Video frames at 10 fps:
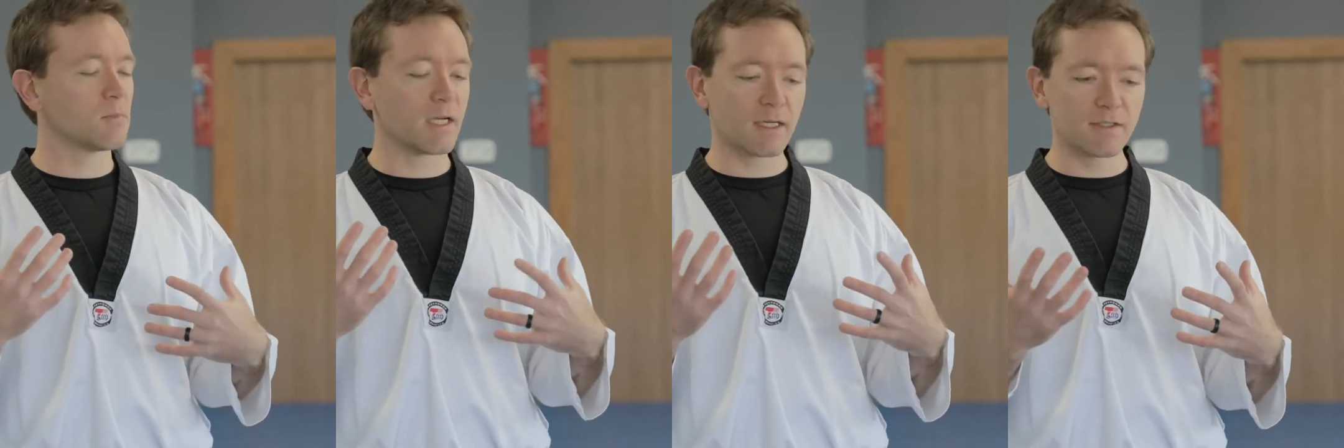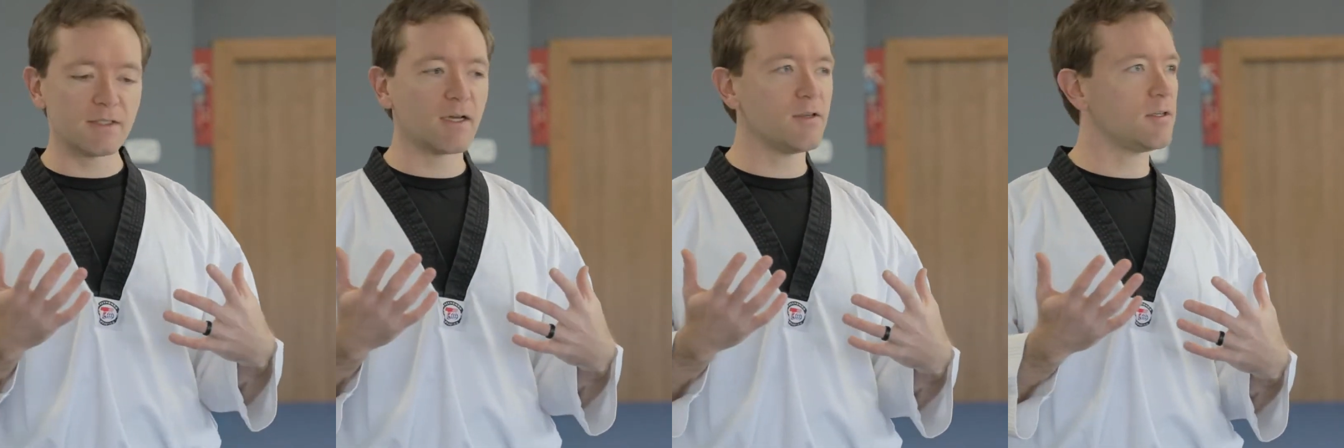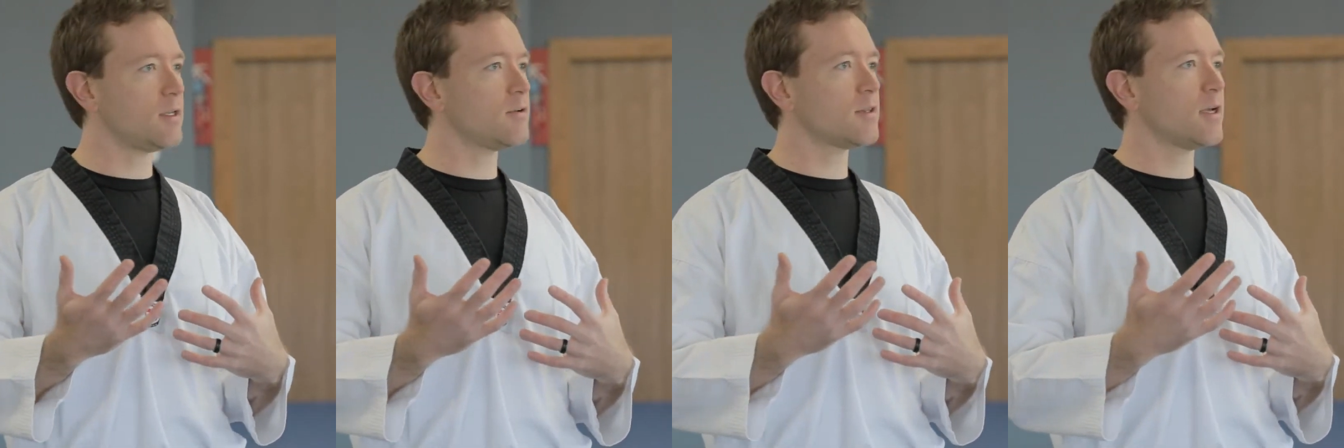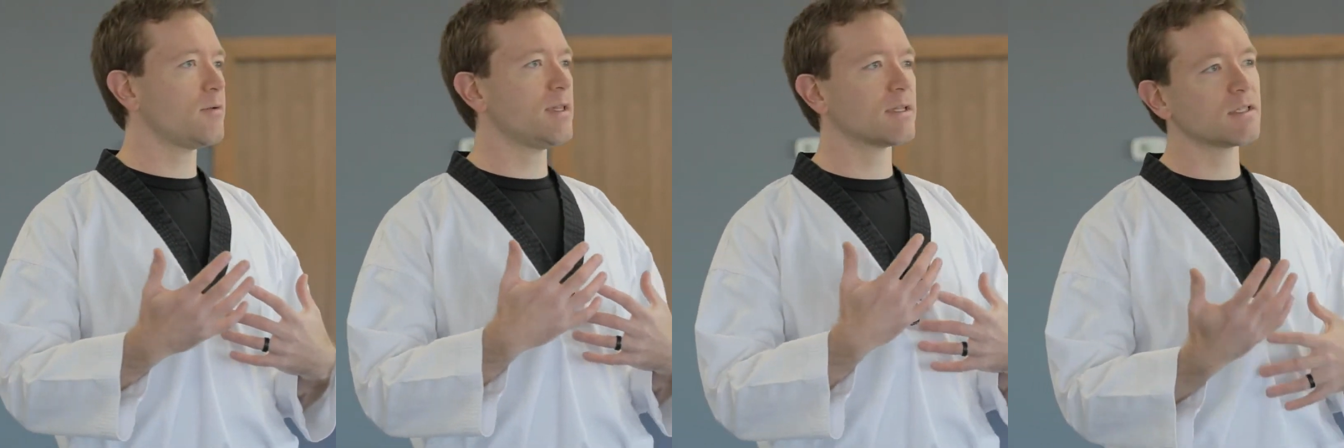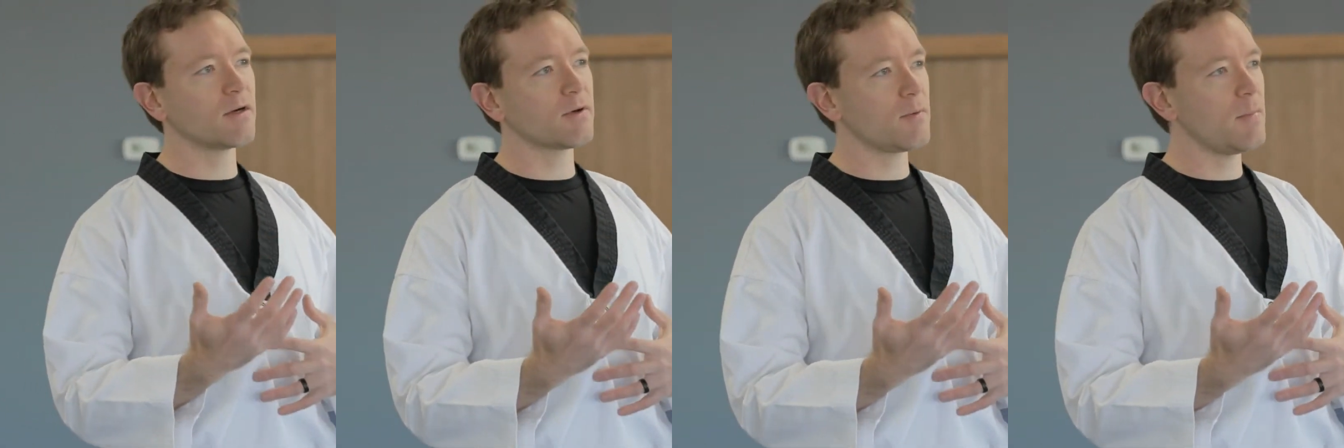I could see how you could hear it that way, that's
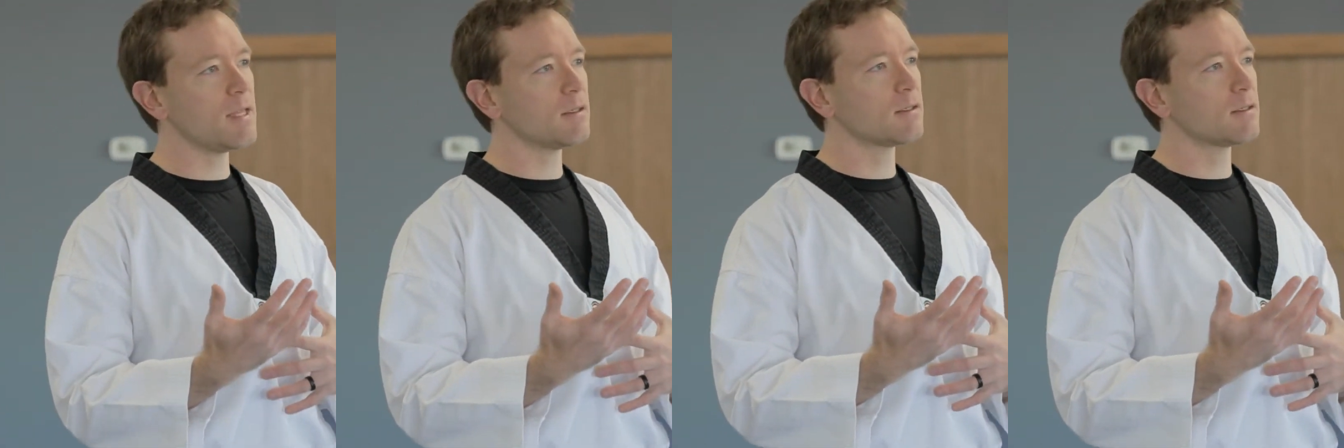not what I meant.